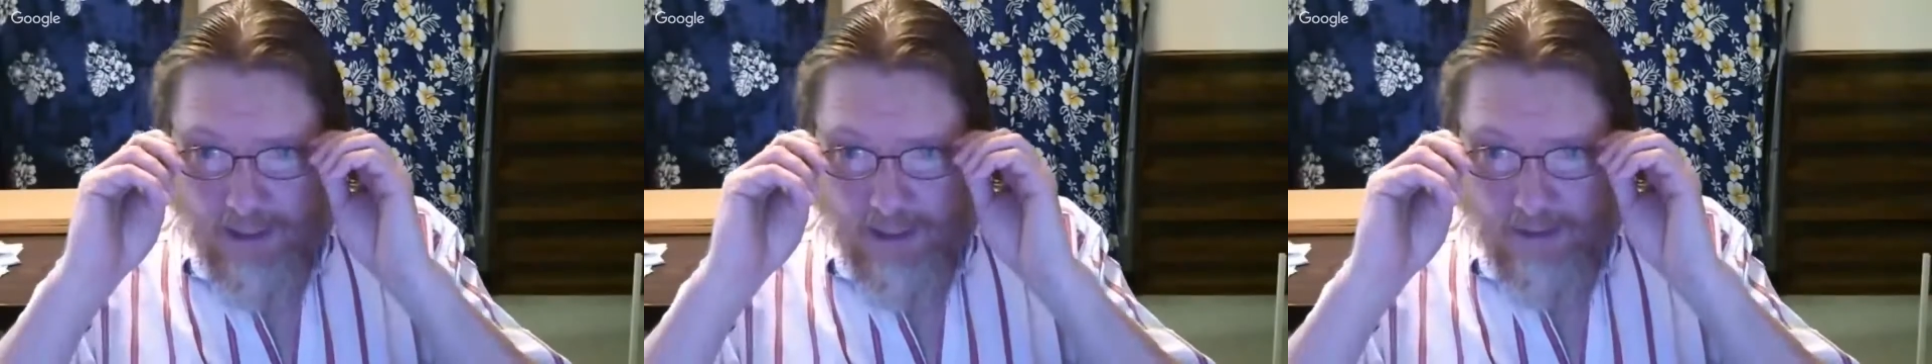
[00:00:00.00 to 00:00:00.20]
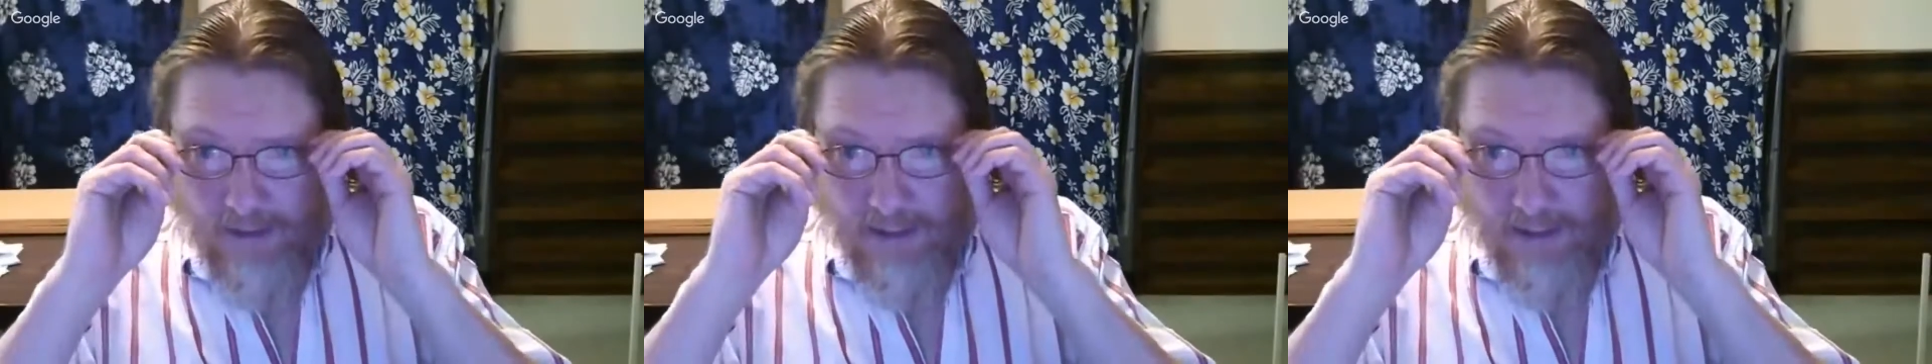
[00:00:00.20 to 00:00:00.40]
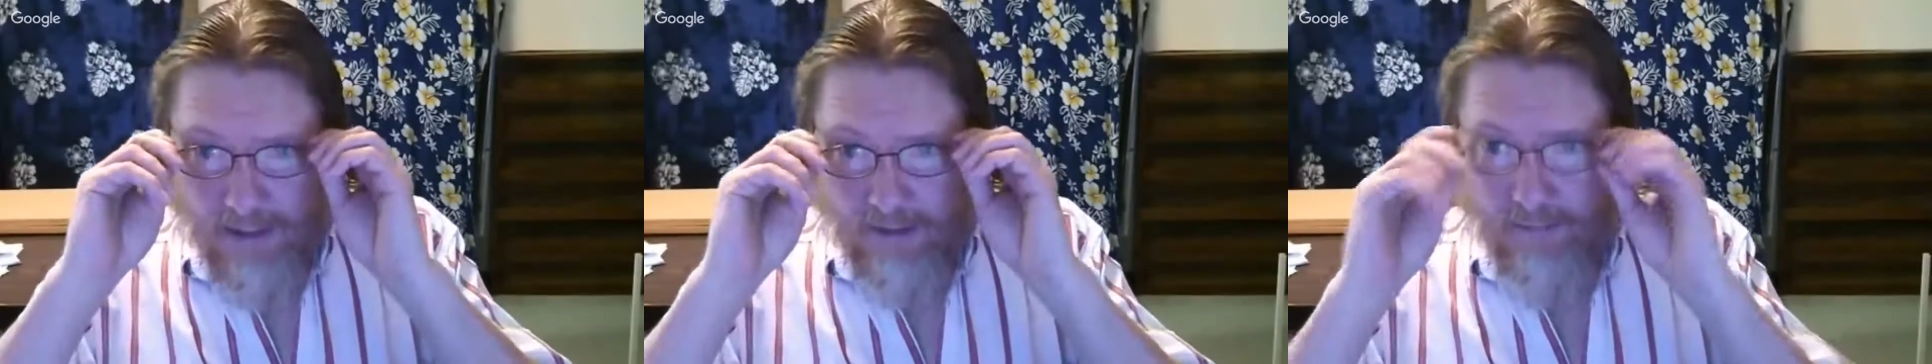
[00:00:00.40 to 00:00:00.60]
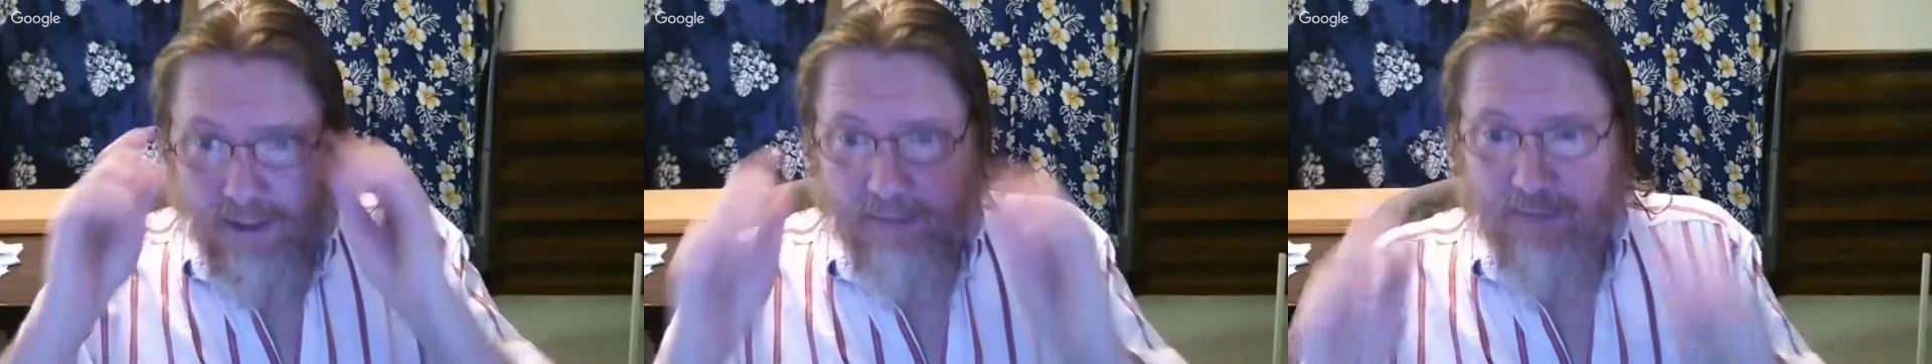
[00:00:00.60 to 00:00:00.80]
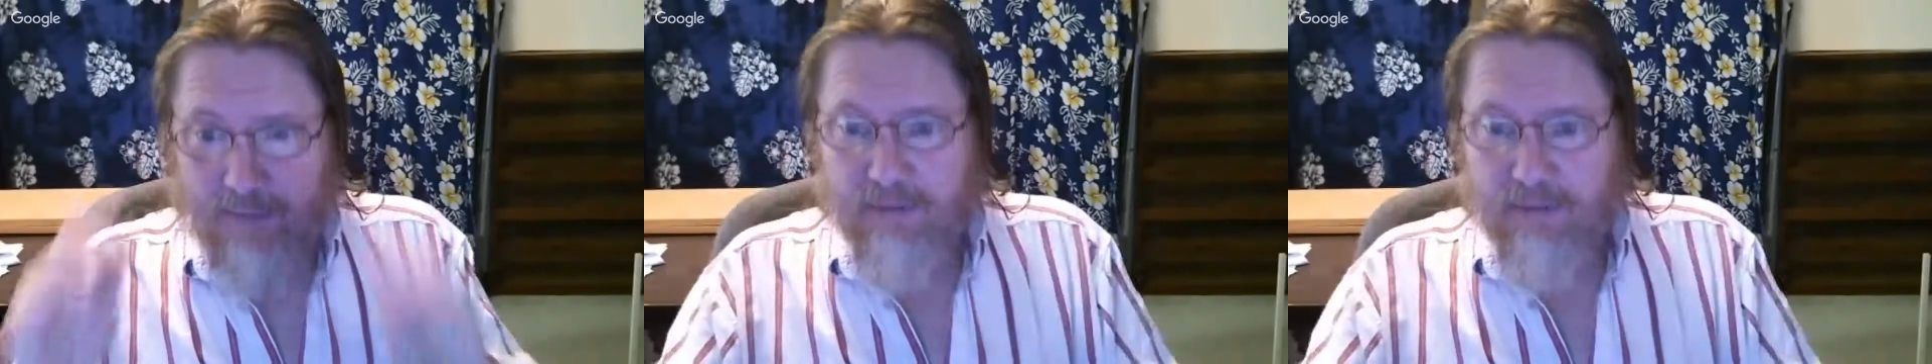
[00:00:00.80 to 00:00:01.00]
I was thinking it
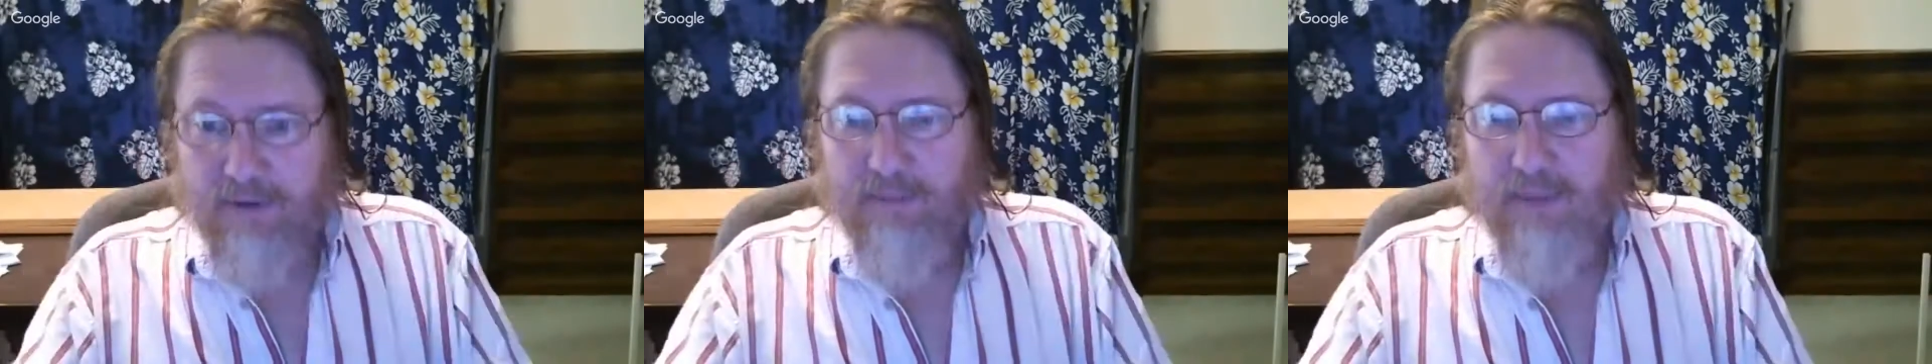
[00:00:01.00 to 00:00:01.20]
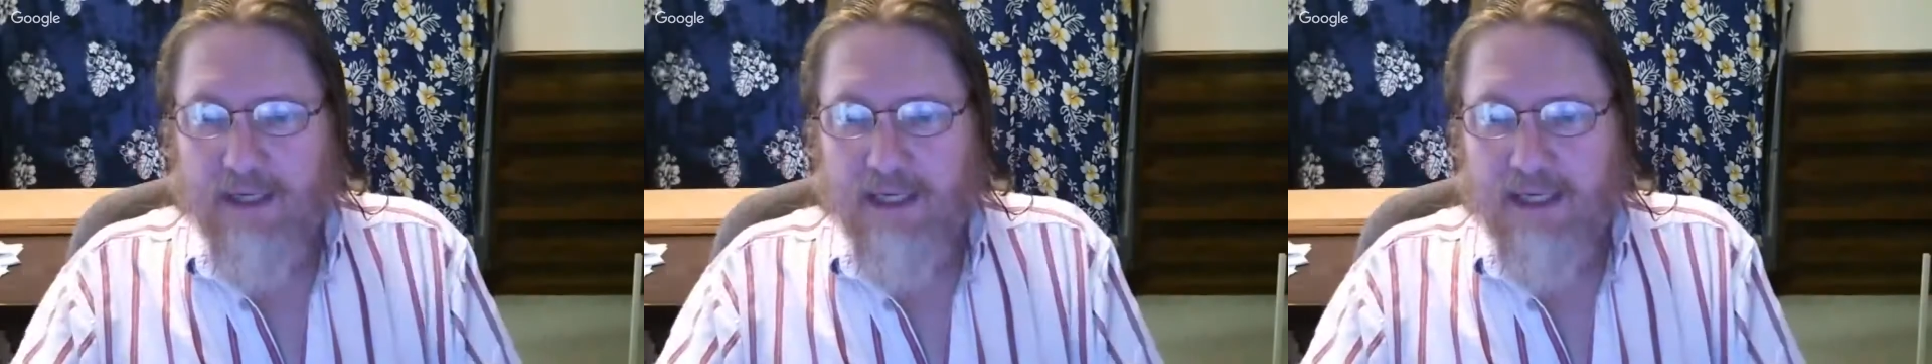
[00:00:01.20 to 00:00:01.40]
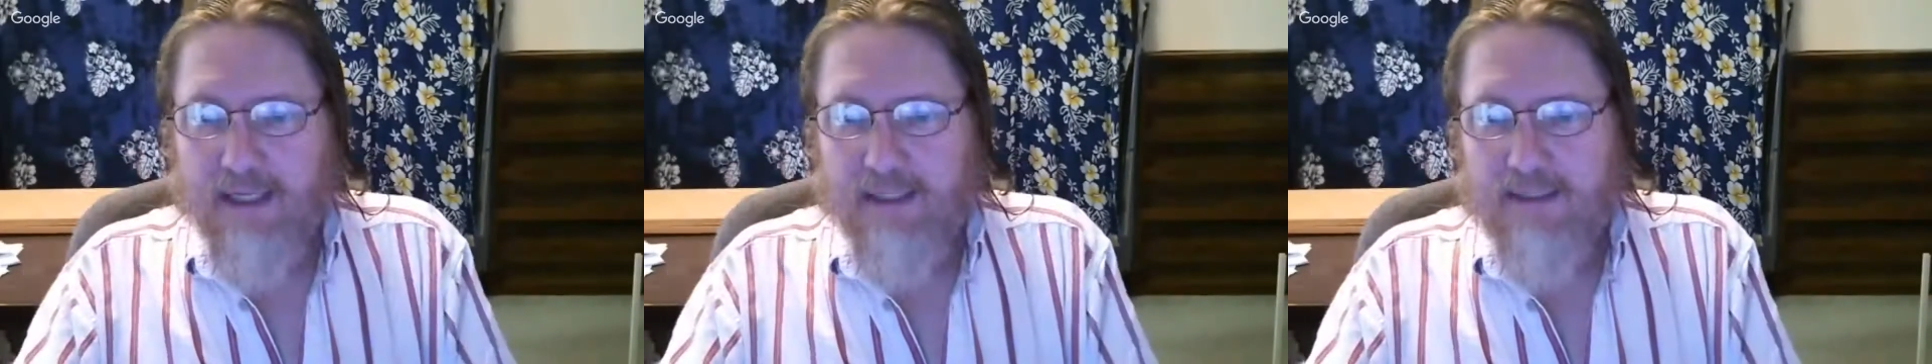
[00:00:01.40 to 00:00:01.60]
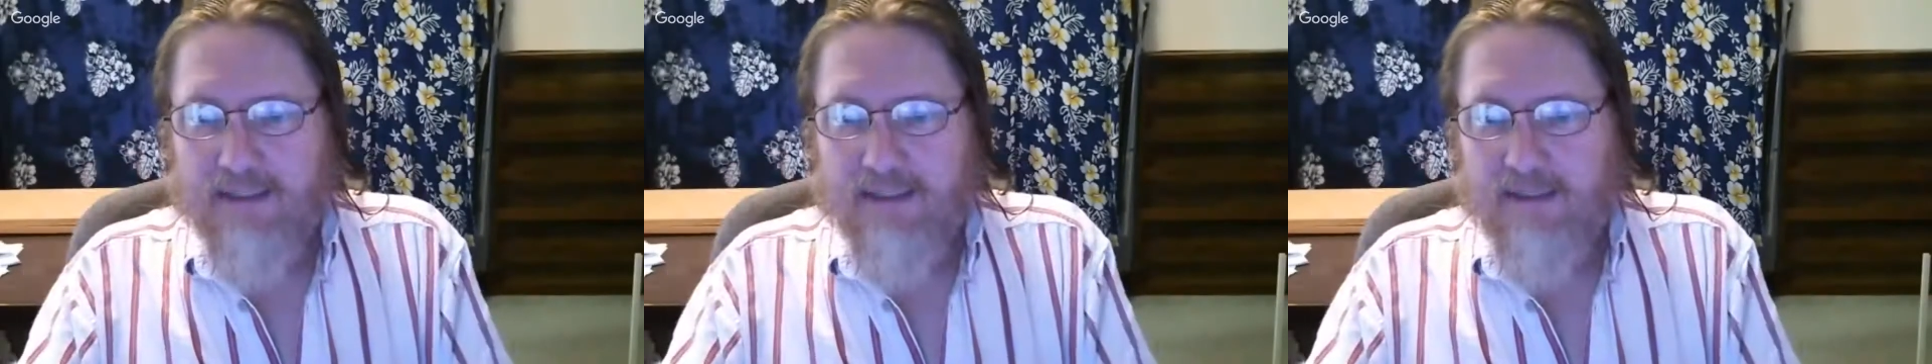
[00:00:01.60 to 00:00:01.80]
might be worth bringing in